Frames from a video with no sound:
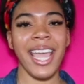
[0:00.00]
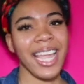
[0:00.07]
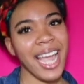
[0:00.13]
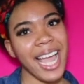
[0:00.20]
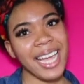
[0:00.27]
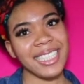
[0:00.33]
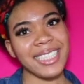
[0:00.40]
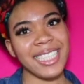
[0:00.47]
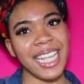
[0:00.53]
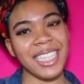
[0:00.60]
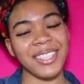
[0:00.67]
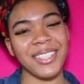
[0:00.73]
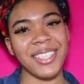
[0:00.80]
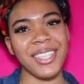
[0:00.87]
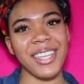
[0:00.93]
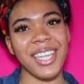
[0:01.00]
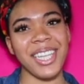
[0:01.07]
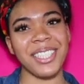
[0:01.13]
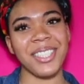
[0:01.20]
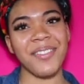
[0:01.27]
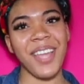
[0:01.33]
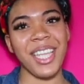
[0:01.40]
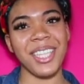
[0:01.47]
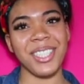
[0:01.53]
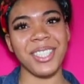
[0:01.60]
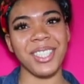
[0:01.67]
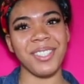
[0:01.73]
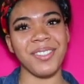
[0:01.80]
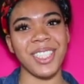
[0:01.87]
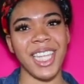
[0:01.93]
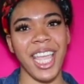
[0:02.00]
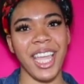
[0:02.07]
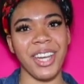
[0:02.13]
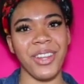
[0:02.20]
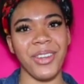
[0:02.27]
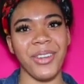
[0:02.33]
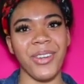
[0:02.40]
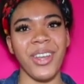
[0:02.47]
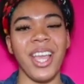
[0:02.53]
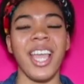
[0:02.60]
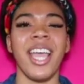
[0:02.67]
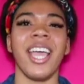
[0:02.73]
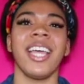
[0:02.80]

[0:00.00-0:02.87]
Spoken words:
guys, thanks for tuning into my YouTube channel.